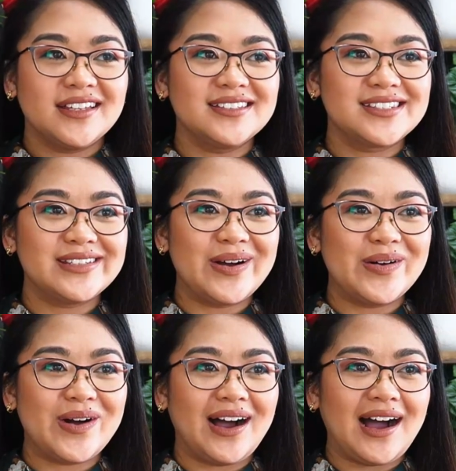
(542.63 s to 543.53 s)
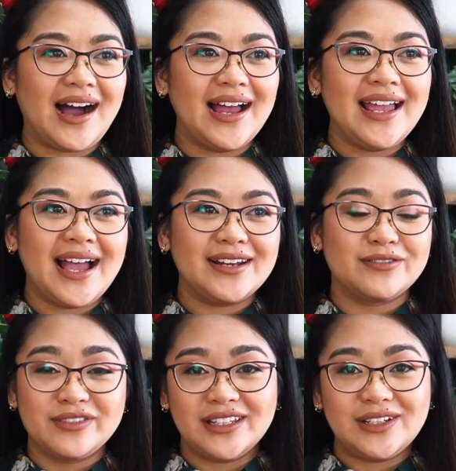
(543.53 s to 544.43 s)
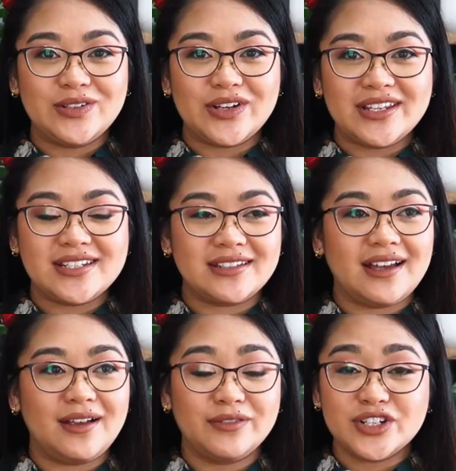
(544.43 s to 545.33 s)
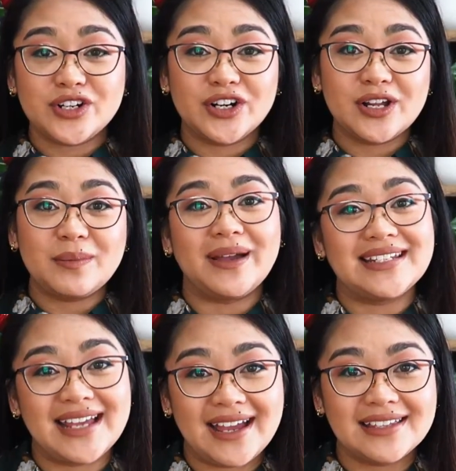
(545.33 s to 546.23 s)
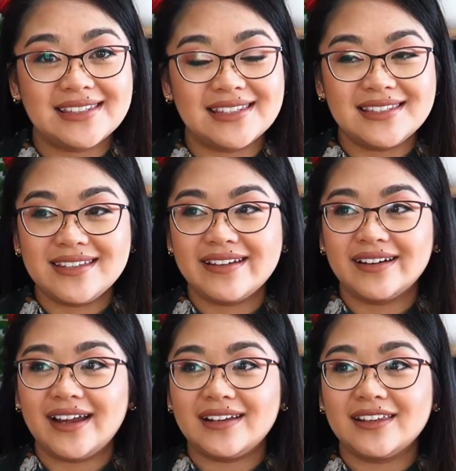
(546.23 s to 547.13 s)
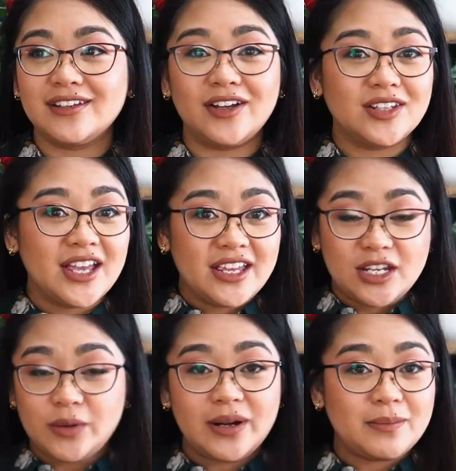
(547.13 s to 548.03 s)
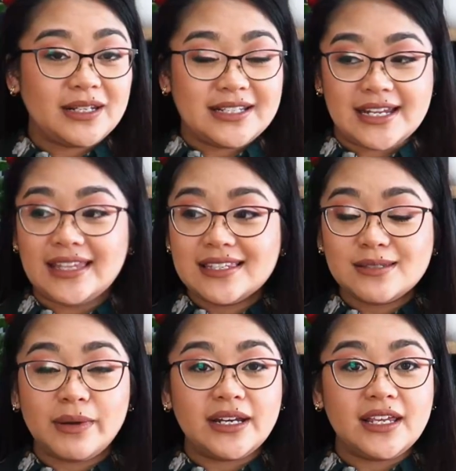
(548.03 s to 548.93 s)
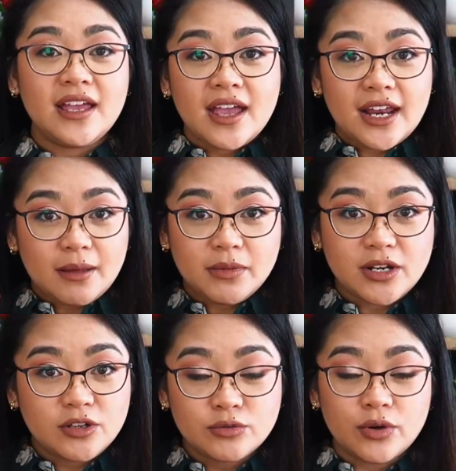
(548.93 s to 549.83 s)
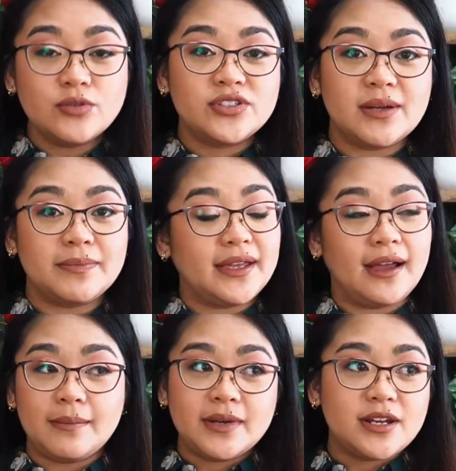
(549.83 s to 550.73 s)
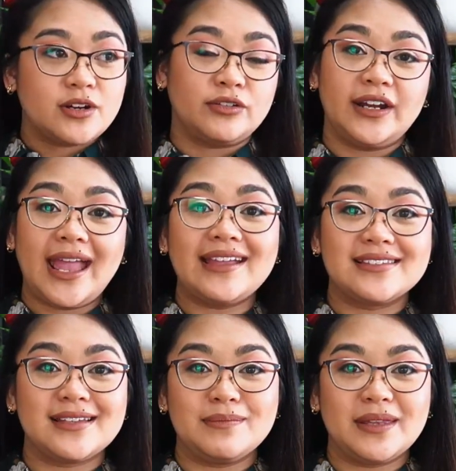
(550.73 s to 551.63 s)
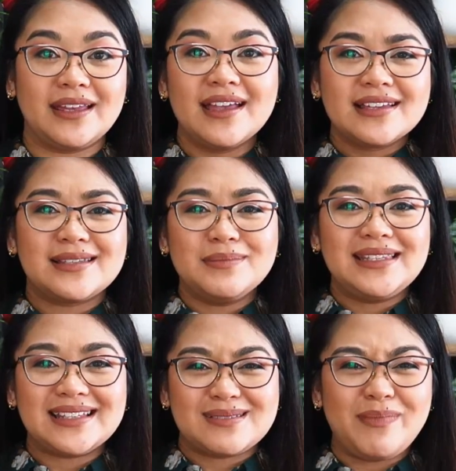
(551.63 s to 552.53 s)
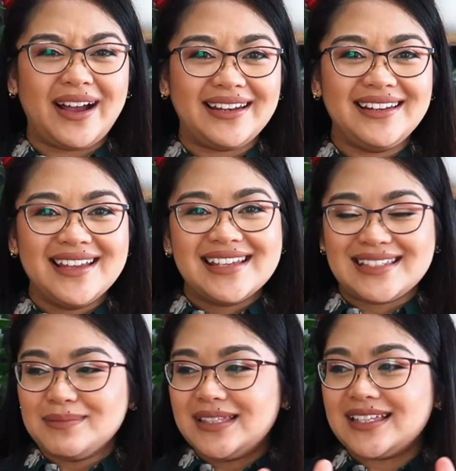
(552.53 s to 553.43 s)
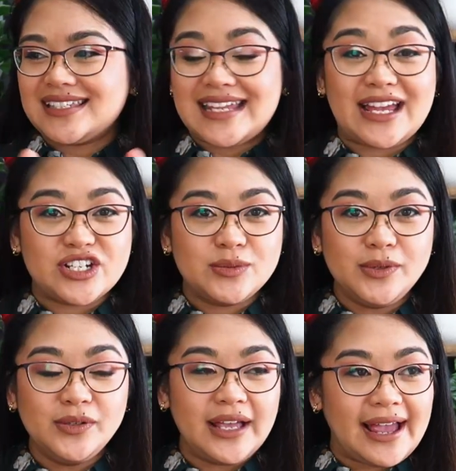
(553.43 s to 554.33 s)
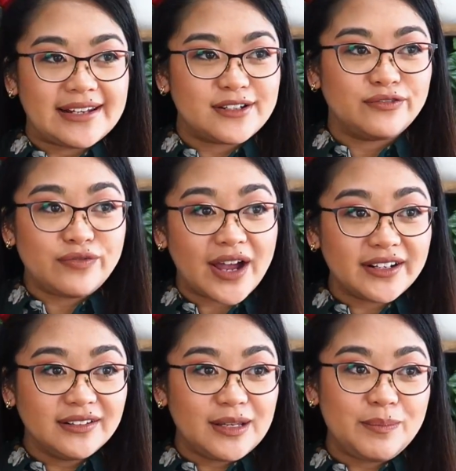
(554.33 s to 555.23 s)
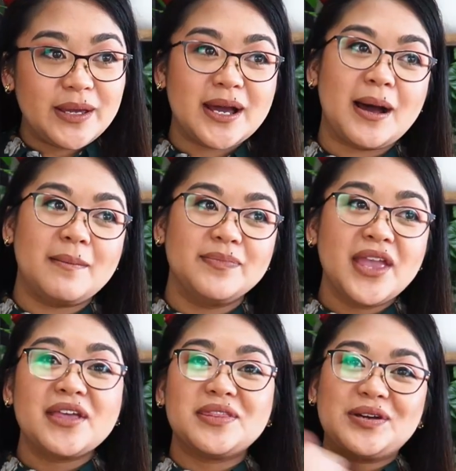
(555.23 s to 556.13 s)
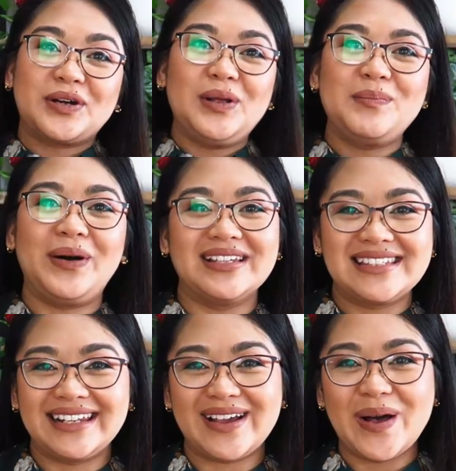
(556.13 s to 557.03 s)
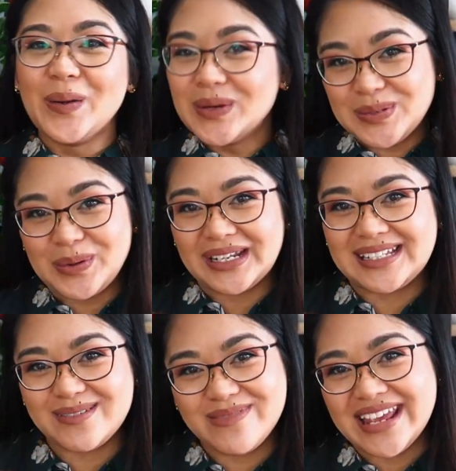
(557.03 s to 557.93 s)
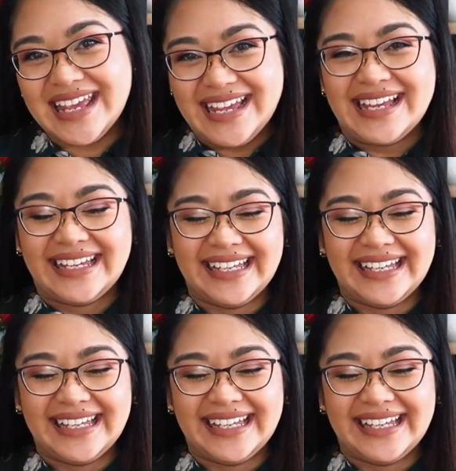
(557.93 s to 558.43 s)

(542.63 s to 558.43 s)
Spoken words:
And so I had a really good return on my tax this year, and I thought, you know what, I'm gonna take this money and I'm gonna grow something. I'm gonna create something that's mine, something that's tangible, and finally become the girl boss that I always wanted to be.